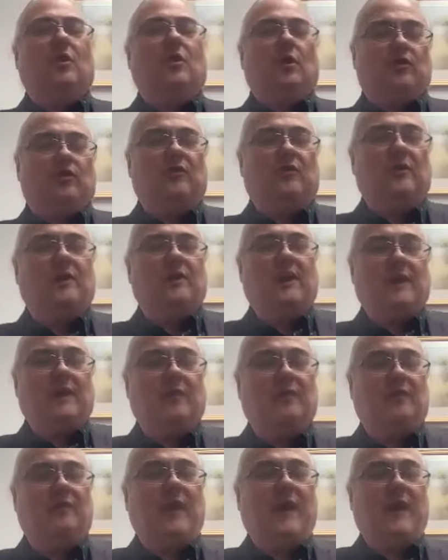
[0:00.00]
not on the
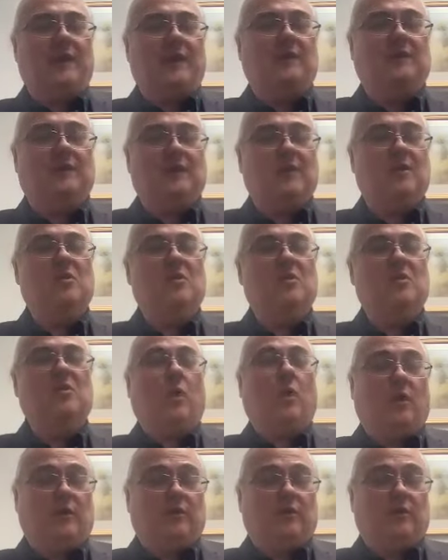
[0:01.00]
Yale faculty, who
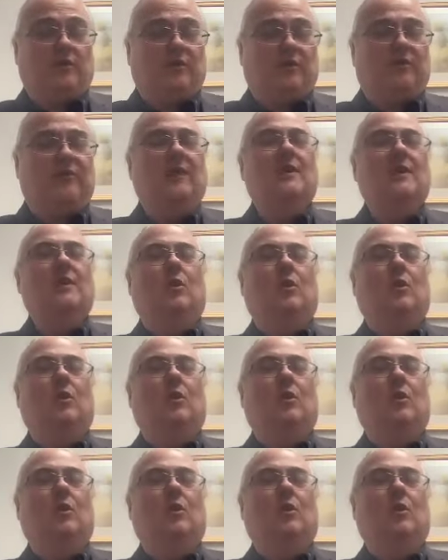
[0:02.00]
was